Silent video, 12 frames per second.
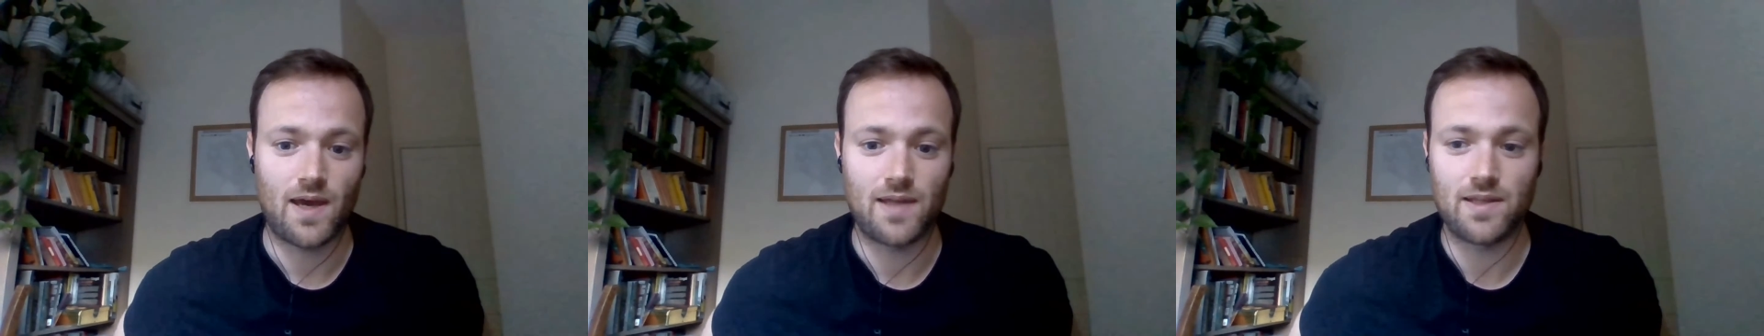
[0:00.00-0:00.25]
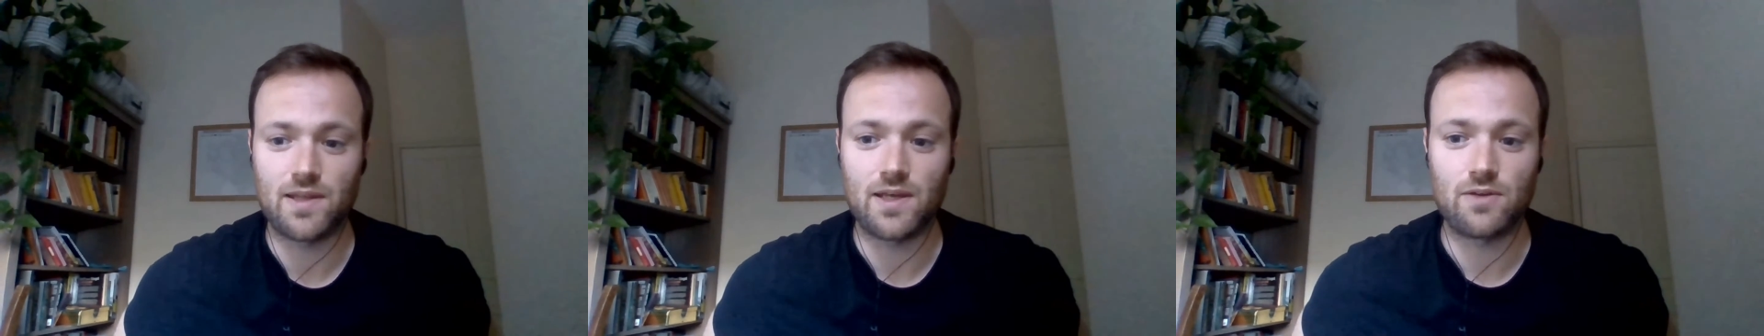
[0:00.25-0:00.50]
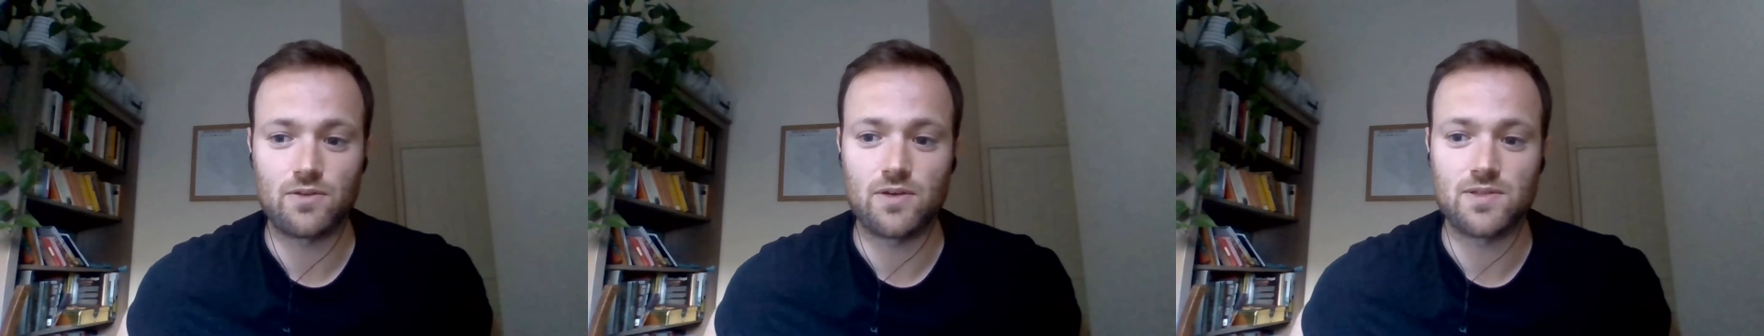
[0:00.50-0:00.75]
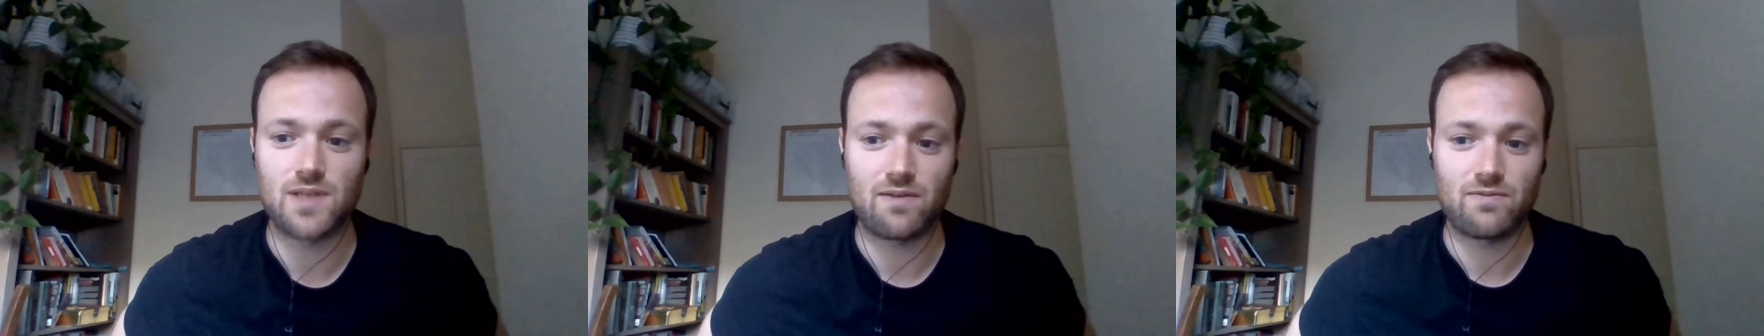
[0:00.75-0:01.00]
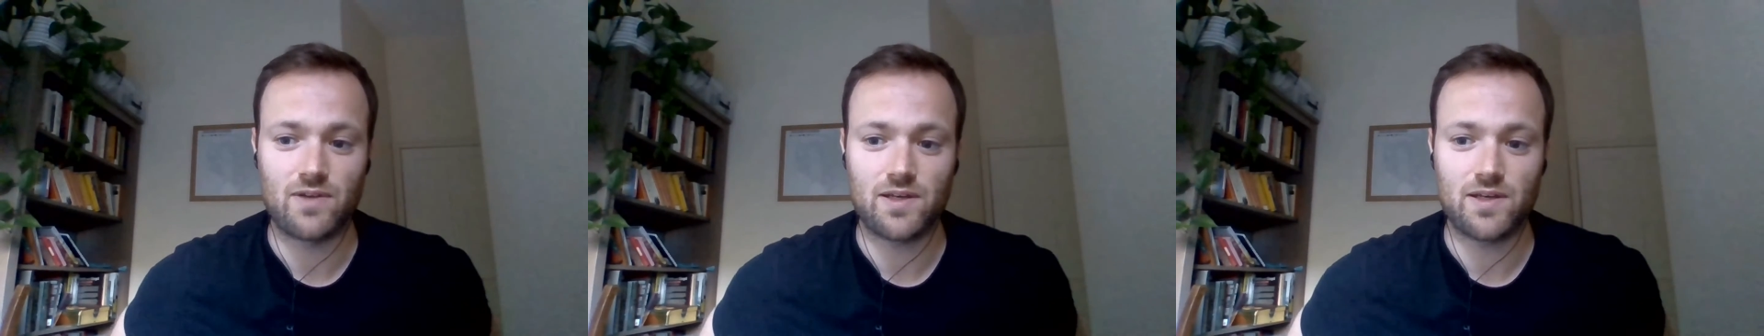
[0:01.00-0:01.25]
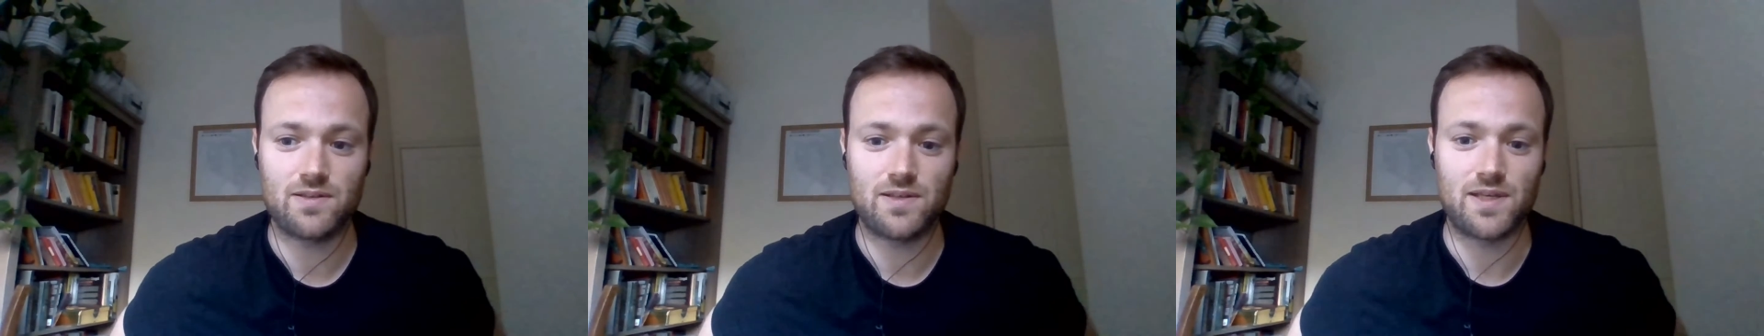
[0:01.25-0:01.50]
then those have
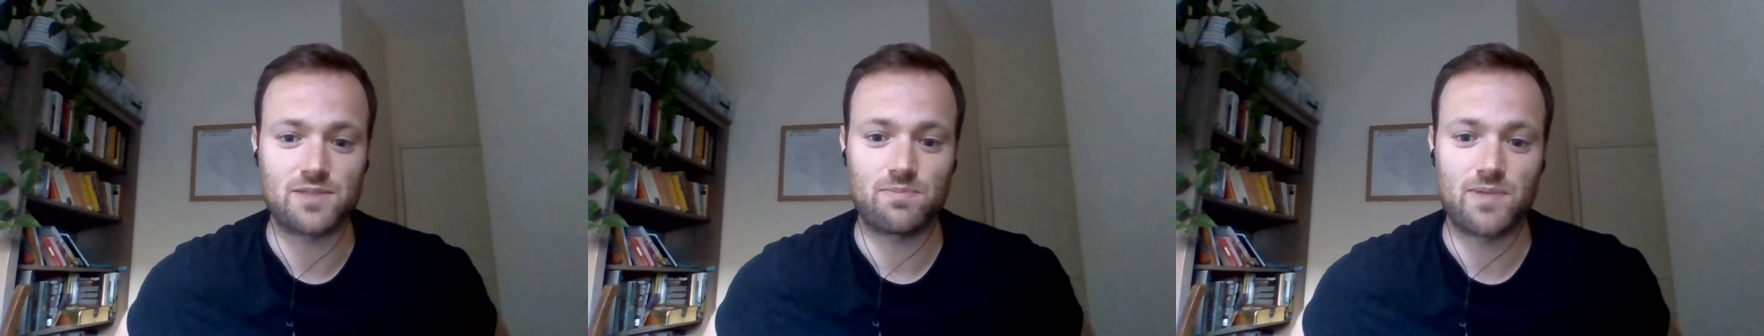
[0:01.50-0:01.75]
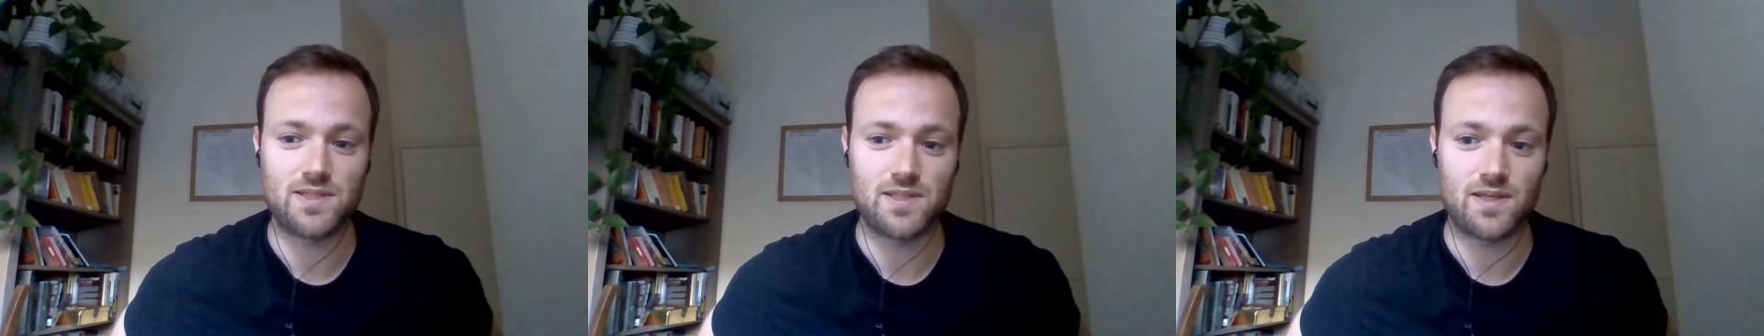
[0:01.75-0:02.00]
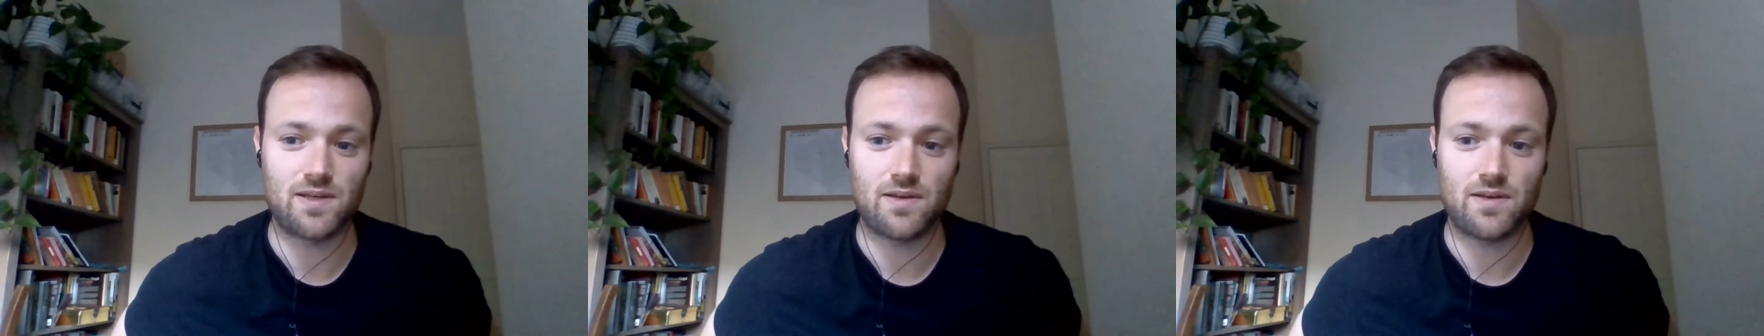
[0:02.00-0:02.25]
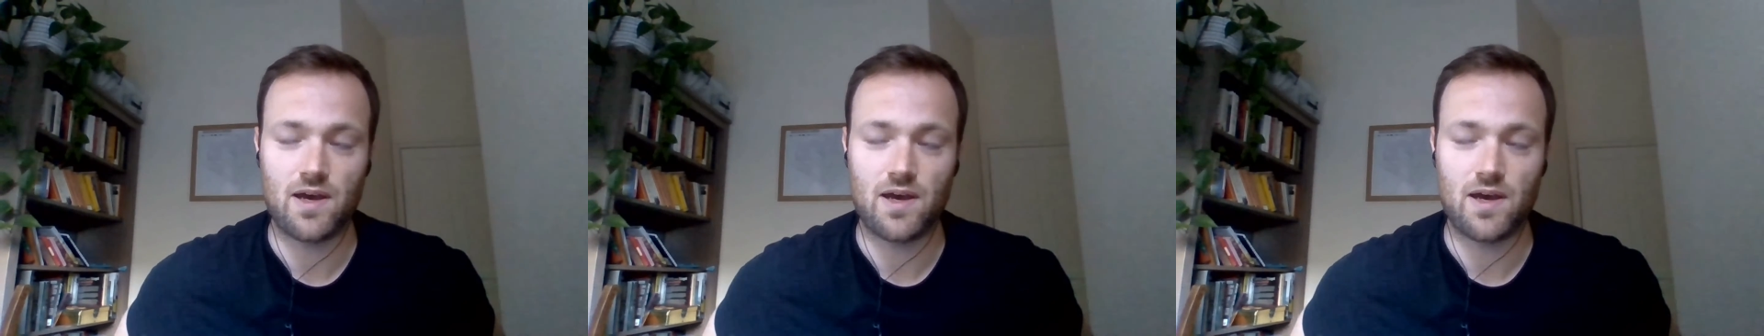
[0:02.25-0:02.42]
like explicit